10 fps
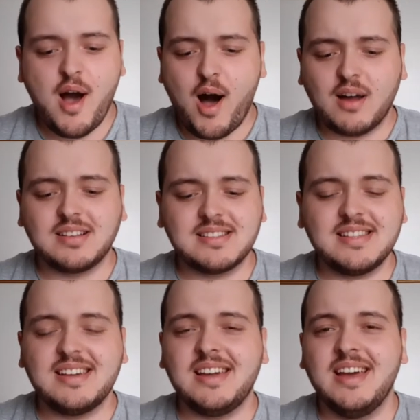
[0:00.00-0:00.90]

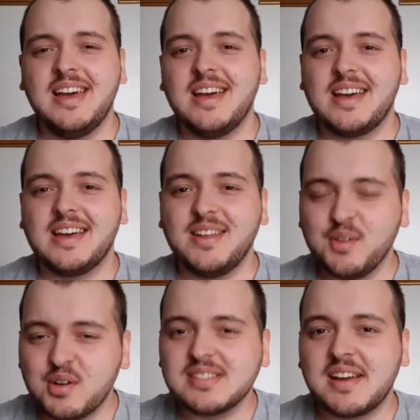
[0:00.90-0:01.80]
Honestly, it
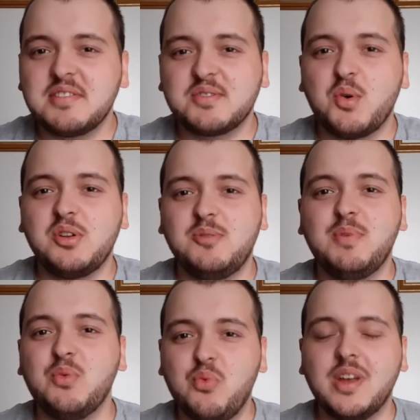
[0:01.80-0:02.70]
looks like it's going to
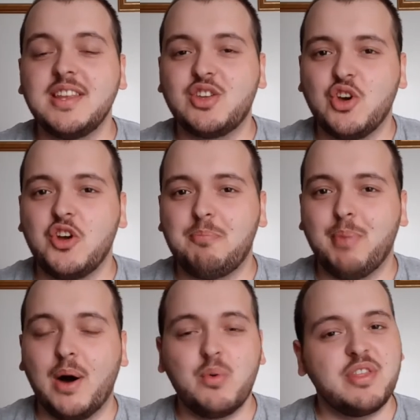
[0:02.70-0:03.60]
be really good,
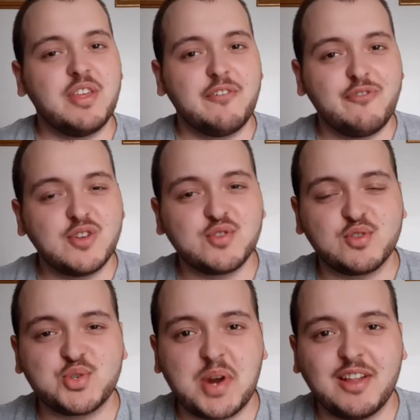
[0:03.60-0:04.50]
but with the
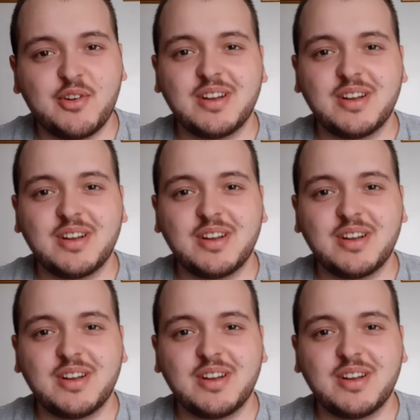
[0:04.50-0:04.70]
official trailer,